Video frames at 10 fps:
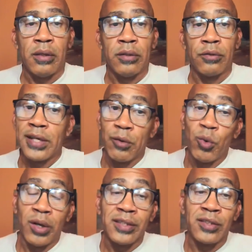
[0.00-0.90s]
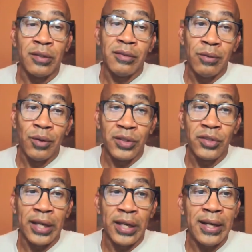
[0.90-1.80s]
Because really we want this
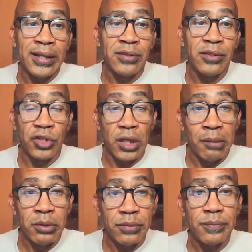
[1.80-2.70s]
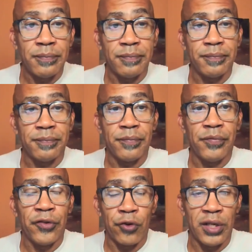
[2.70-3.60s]
to enhance your job
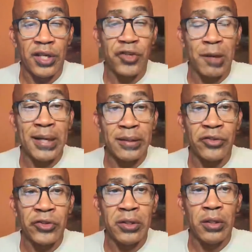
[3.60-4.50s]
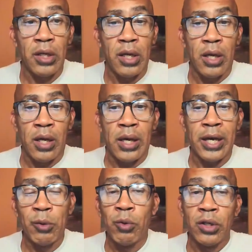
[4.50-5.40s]
if you're an HR practitioner.
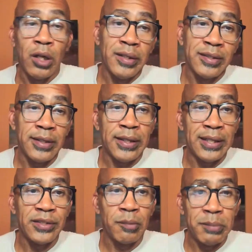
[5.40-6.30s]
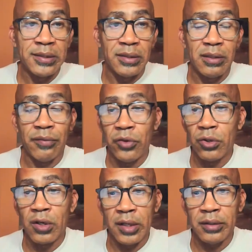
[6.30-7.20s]
And we want all this to enhance your business if
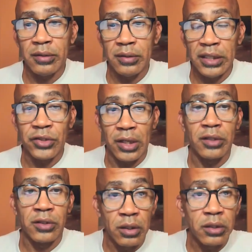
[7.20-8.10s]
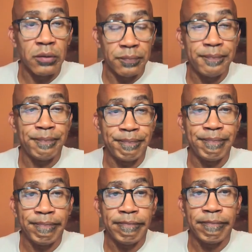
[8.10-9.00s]
you are an HR consultant.
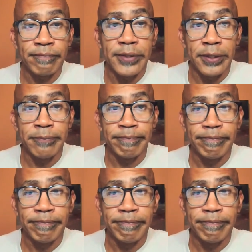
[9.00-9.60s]
Okay?